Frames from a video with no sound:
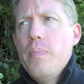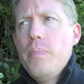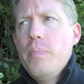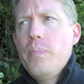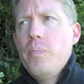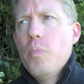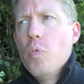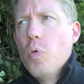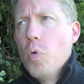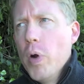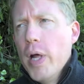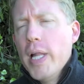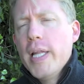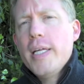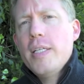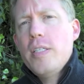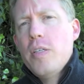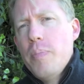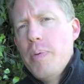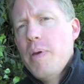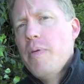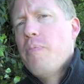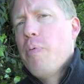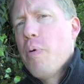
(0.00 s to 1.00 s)
Really, to
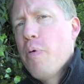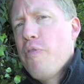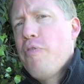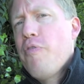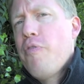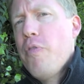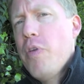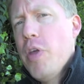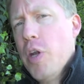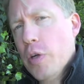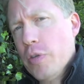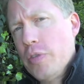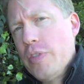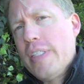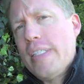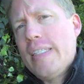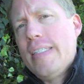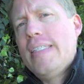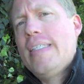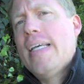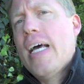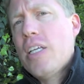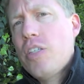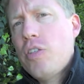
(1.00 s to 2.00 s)
be
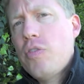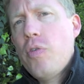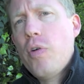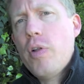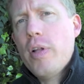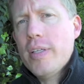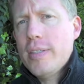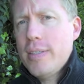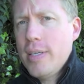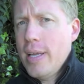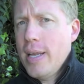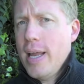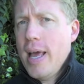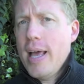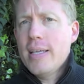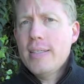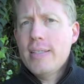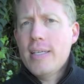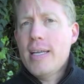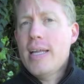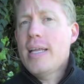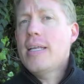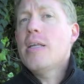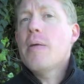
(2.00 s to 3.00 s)
successful as
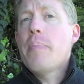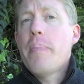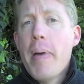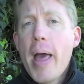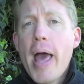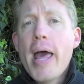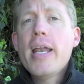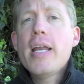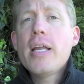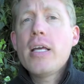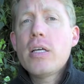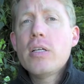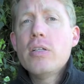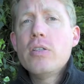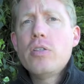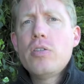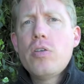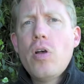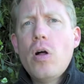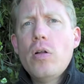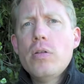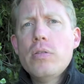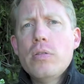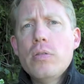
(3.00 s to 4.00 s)
an independent
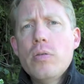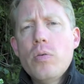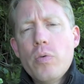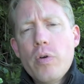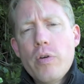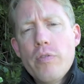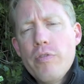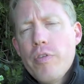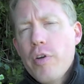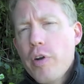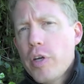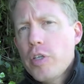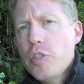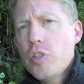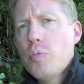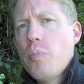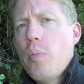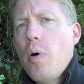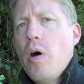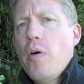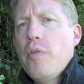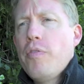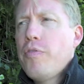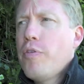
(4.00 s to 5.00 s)
consultant or a very
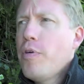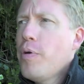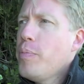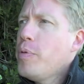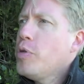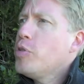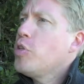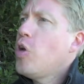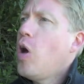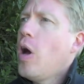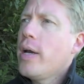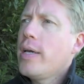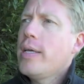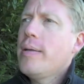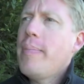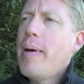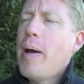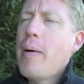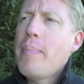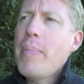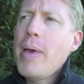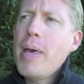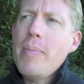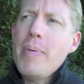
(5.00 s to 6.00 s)
small firm, you're talking
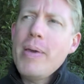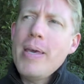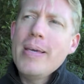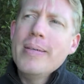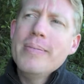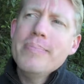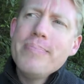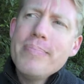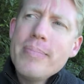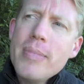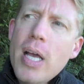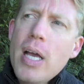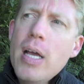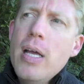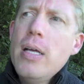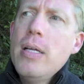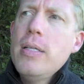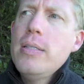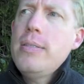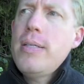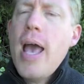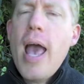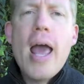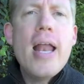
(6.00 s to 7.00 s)
about maybe
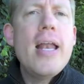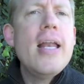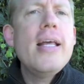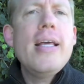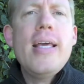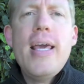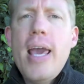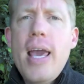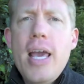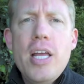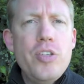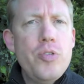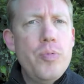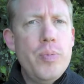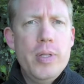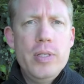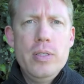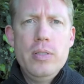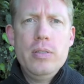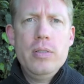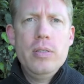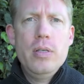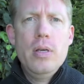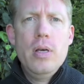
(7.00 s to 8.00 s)
10
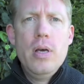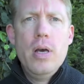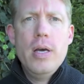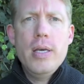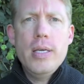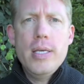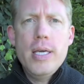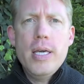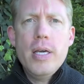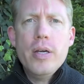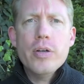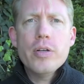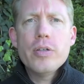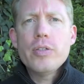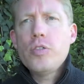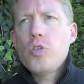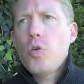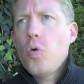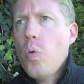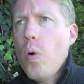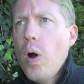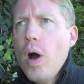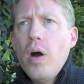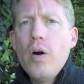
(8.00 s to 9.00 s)
engagements a year,
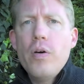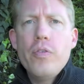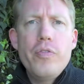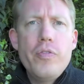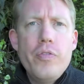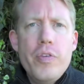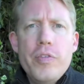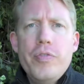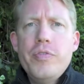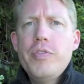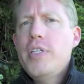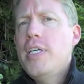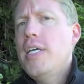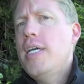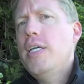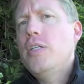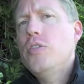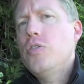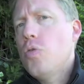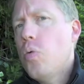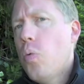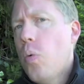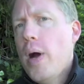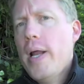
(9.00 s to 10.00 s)
12, 15,
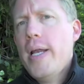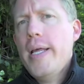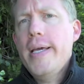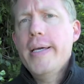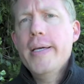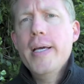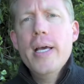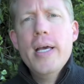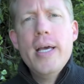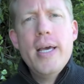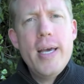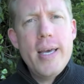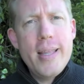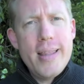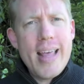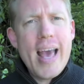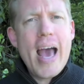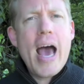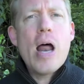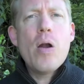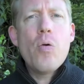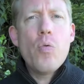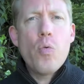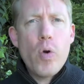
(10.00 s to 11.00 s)
20, in
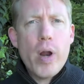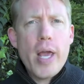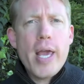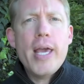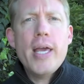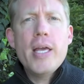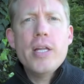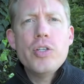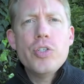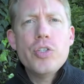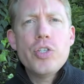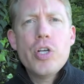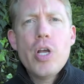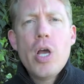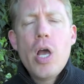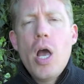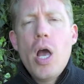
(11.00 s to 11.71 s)
that range.